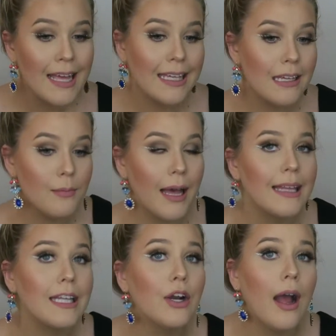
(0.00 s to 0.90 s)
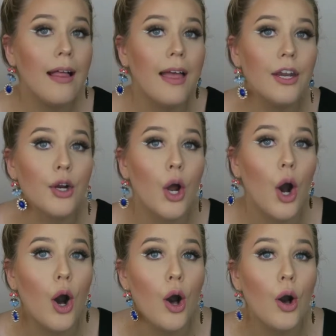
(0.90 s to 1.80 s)
getting my glitter eyeliner
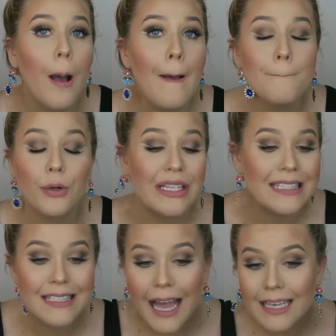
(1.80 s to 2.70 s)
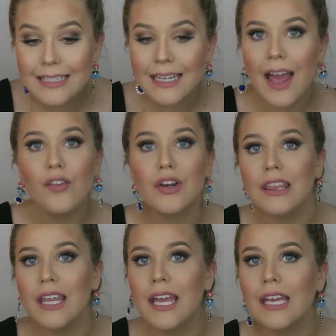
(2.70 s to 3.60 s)
all precise and
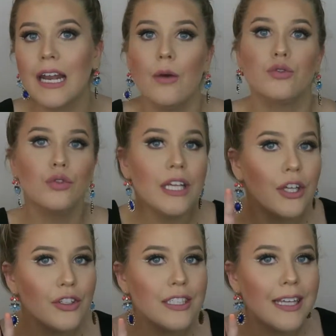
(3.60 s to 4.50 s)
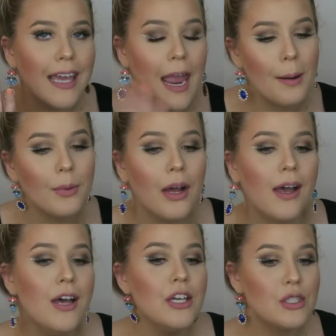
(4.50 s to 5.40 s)
everything, and I was really close to the camera,